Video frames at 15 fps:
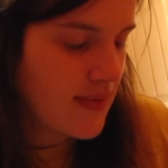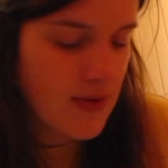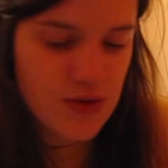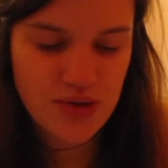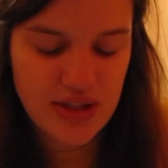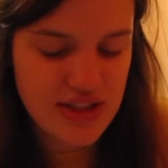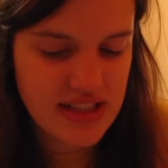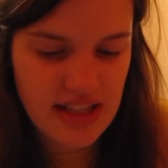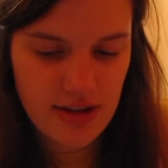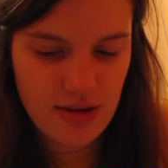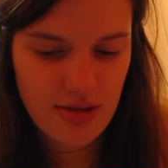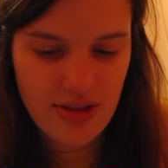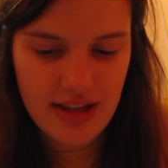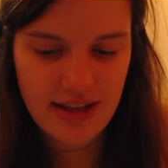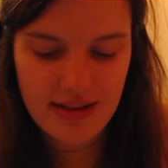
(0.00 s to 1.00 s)
So it's another
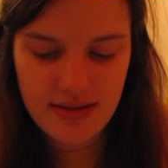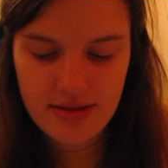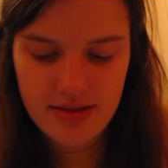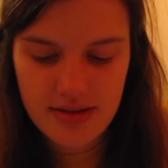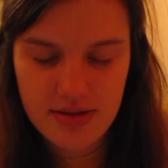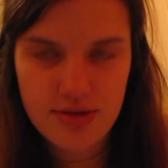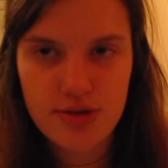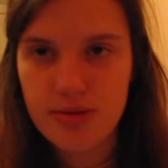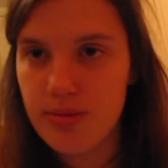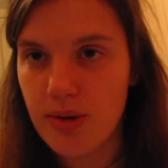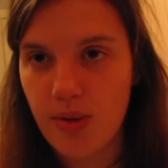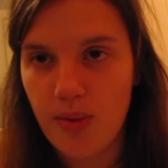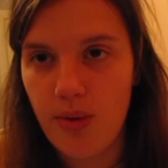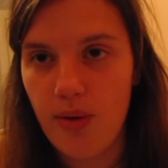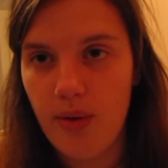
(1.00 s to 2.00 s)
thing super
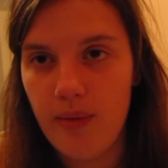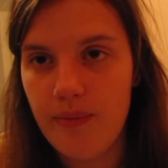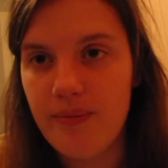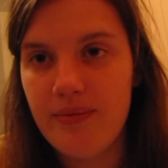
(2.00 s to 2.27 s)
cool,